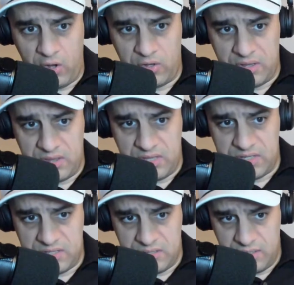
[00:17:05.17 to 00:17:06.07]
how good
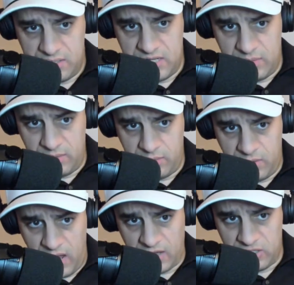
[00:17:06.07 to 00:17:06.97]
this team can
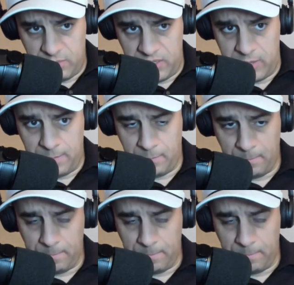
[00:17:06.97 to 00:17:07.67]
actually be.